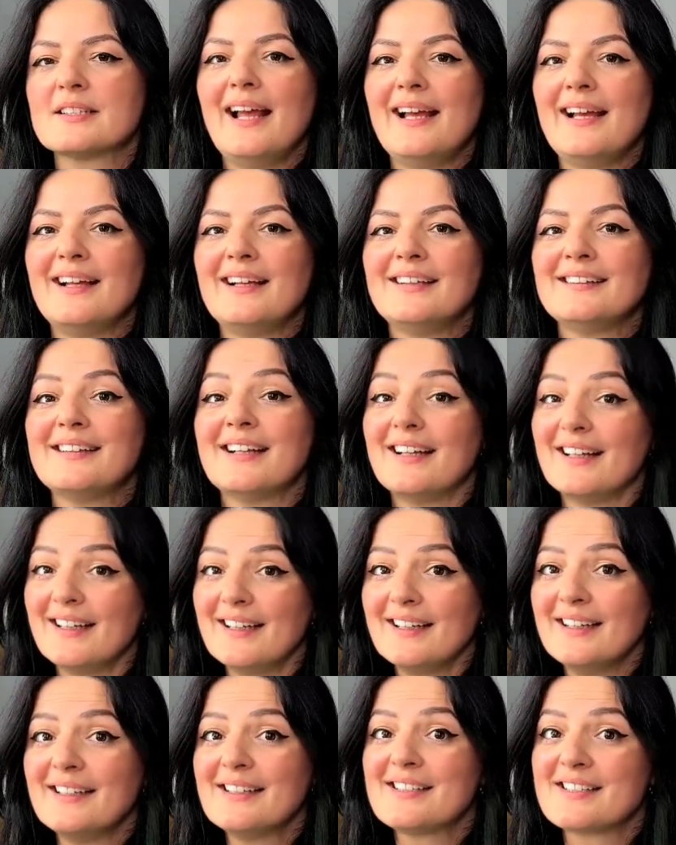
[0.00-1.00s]
and
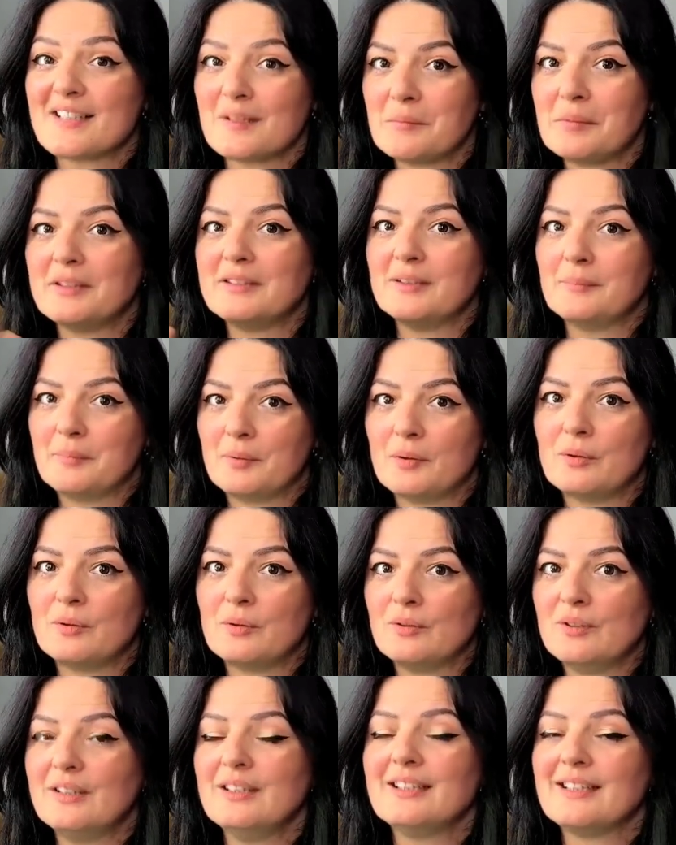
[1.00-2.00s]
I stumbled
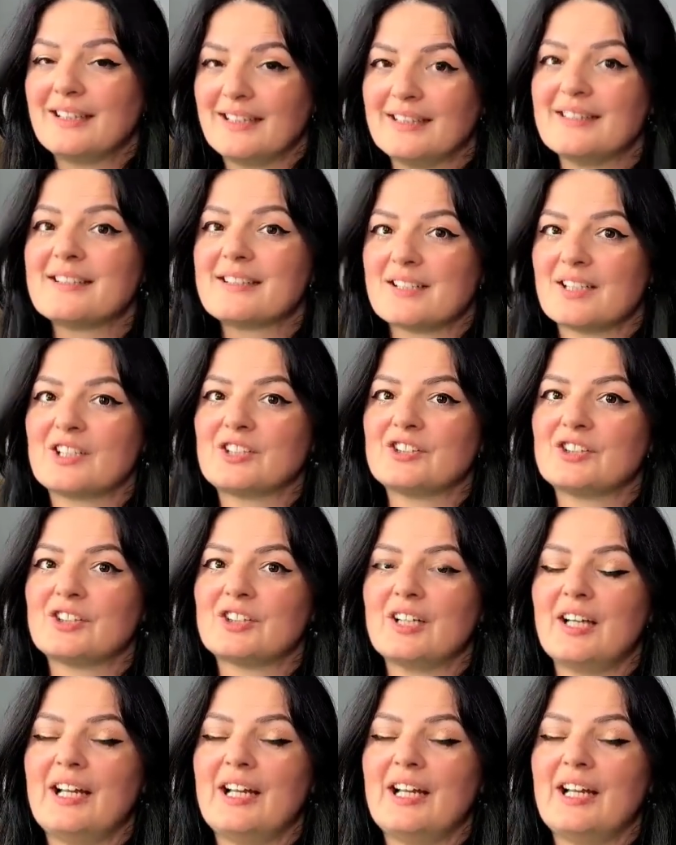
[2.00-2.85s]
upon Kitstarter,